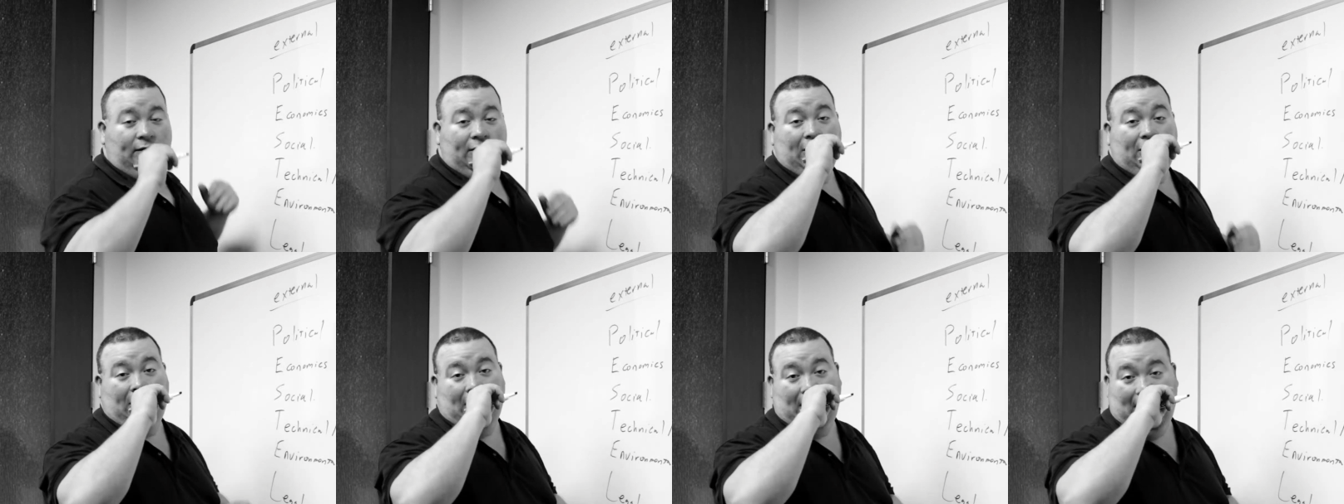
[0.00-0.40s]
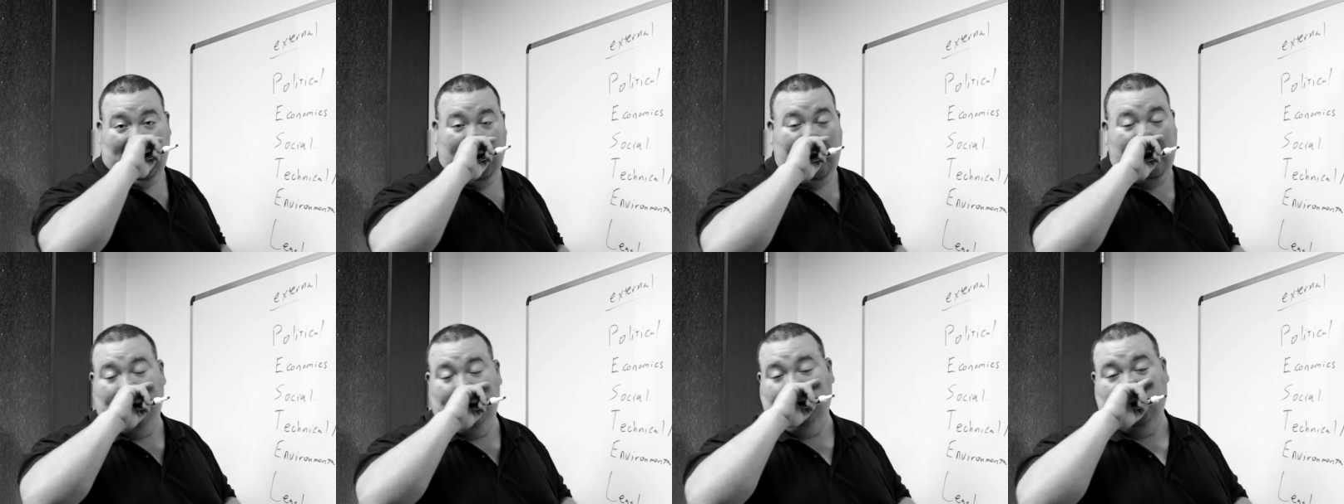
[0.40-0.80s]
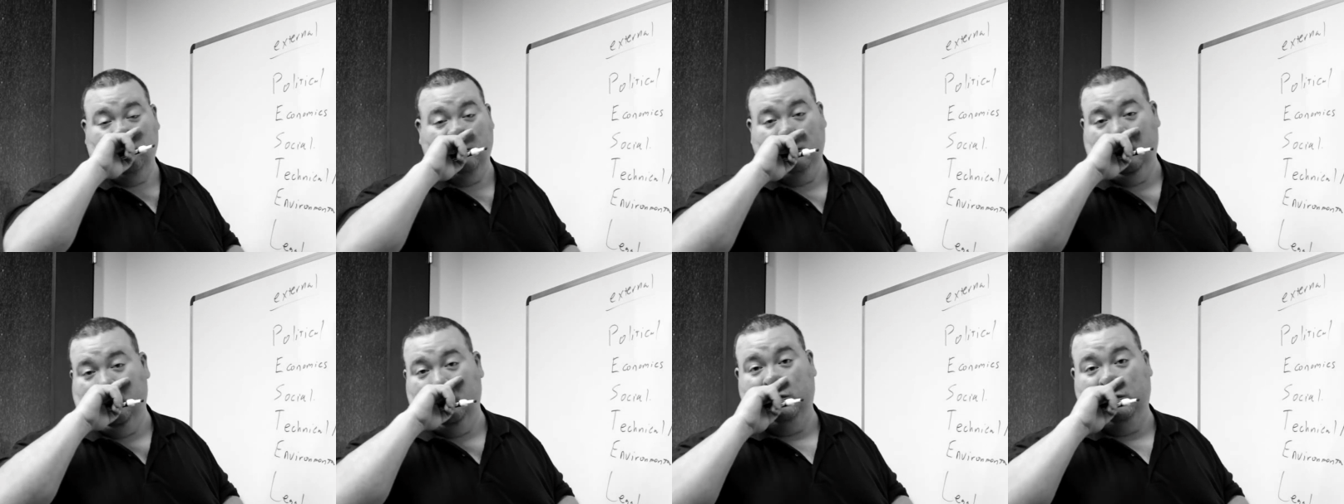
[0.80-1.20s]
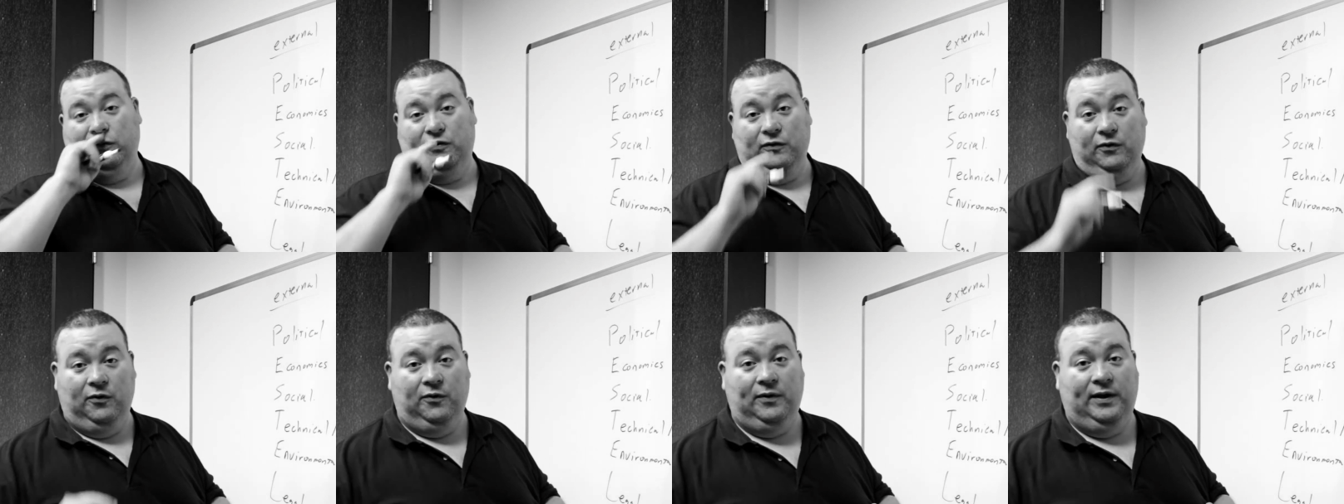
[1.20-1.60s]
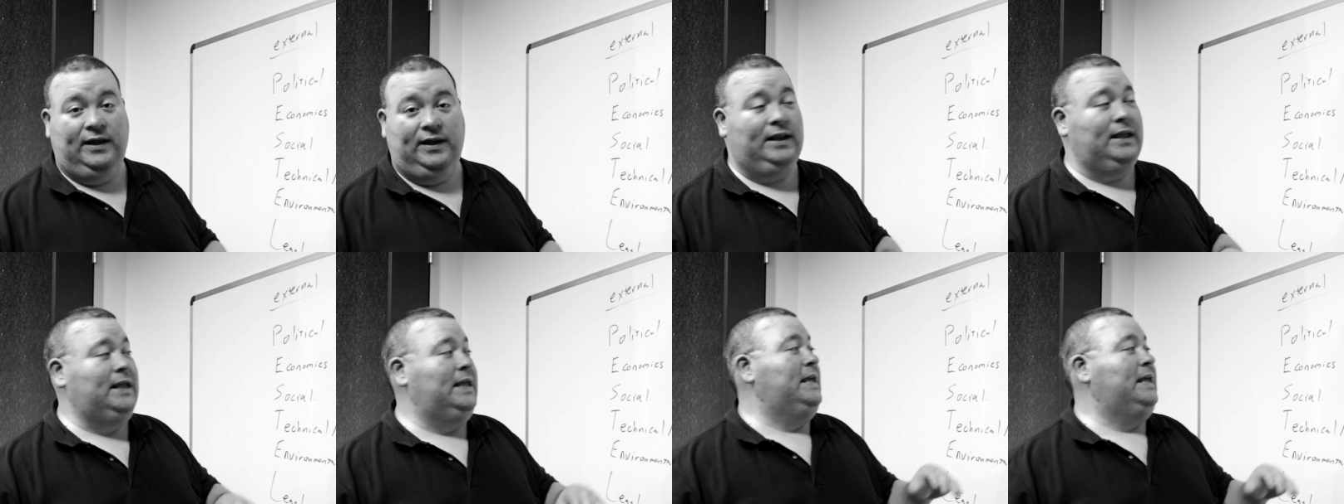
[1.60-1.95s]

You're going to have to read through it,